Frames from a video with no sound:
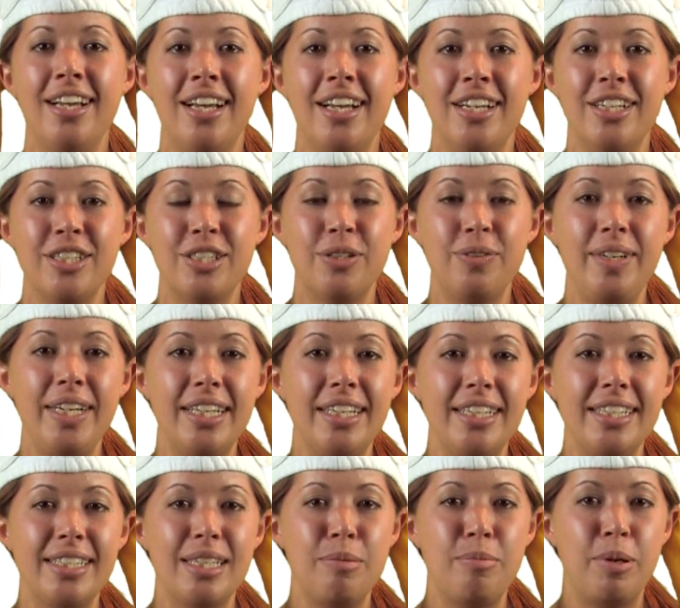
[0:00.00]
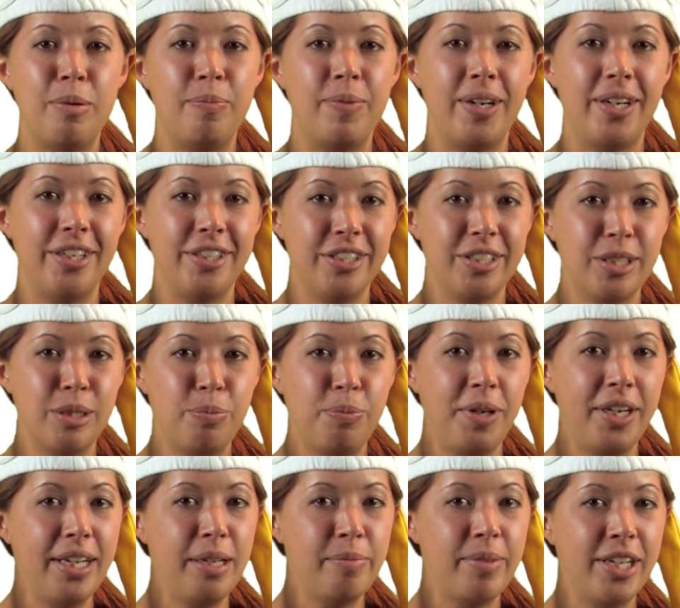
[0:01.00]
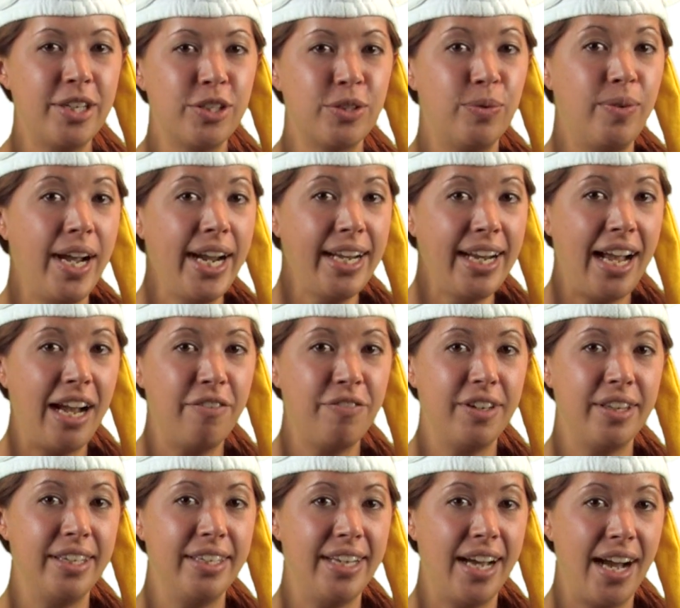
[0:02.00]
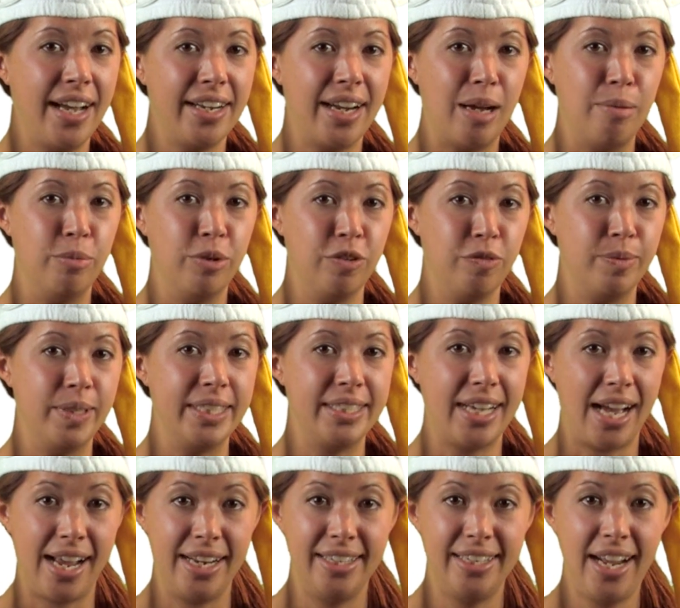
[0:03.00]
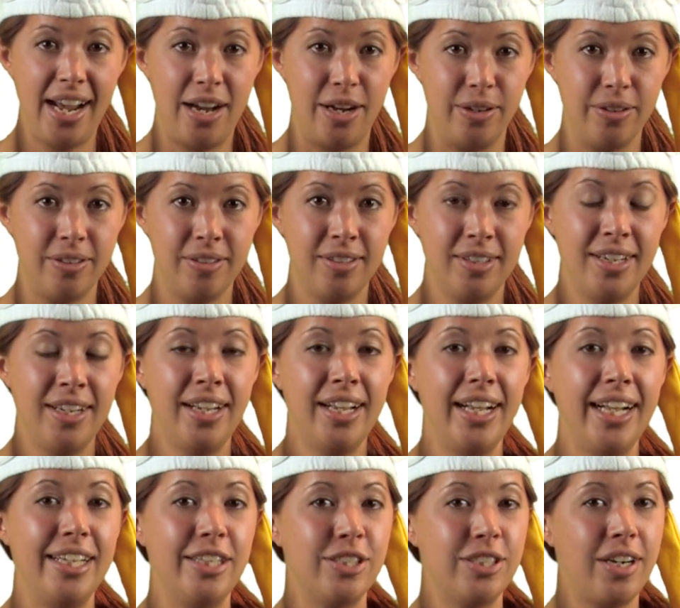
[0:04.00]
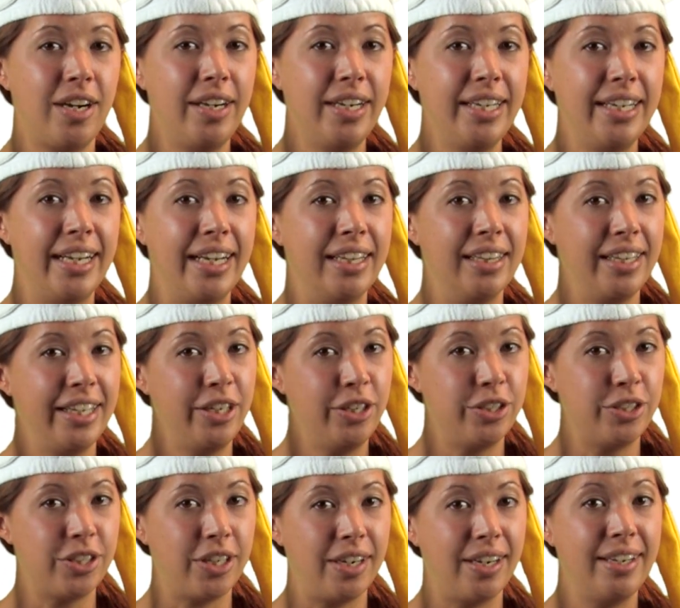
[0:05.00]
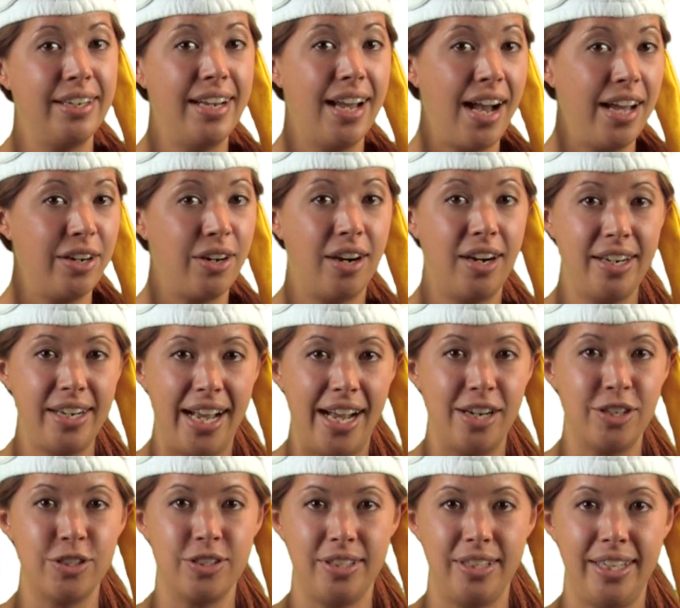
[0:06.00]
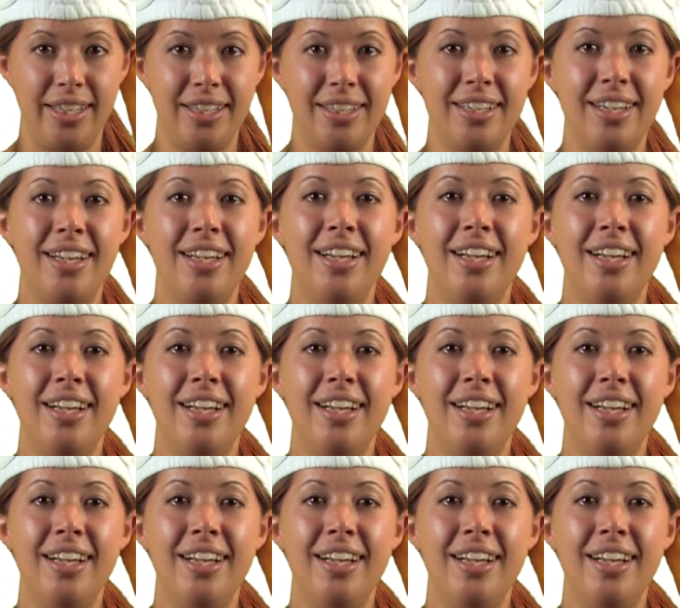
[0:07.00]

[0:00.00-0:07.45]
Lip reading: Surrealism emerged pretty much right after the Dada movement died down. It started in literature, not art actually.